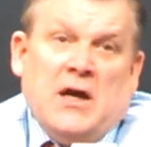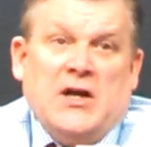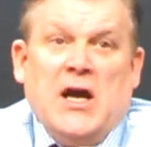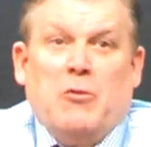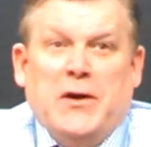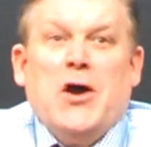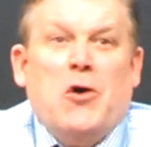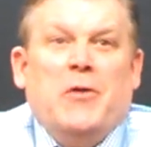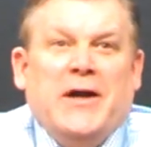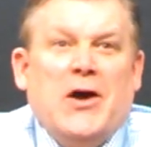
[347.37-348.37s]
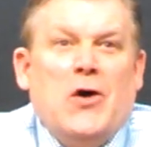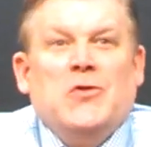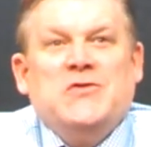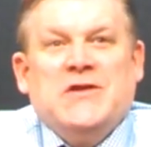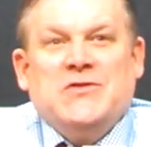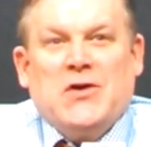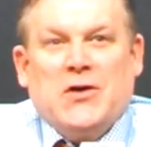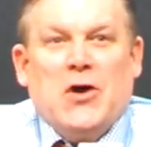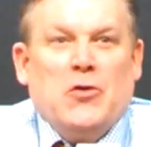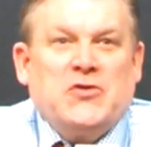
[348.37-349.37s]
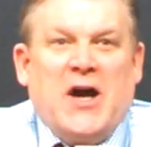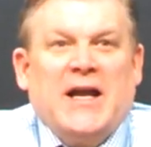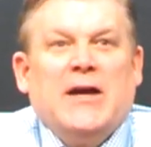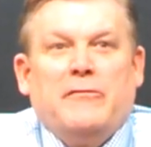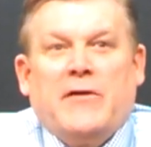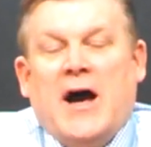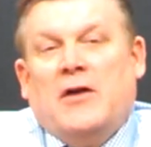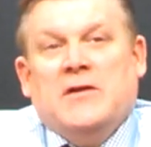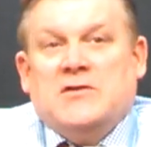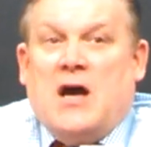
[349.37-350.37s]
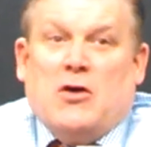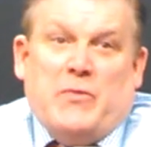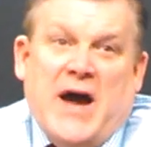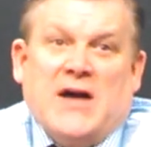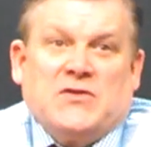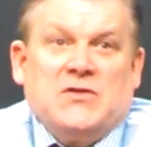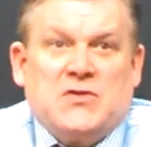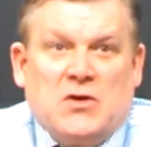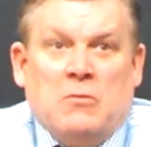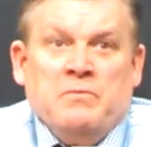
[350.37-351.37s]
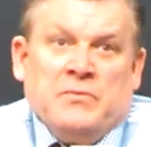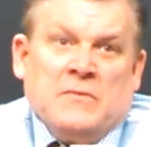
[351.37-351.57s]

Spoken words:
and yet we know when he goes, he's going to go and try to get fouled. He's not going to pass it. So,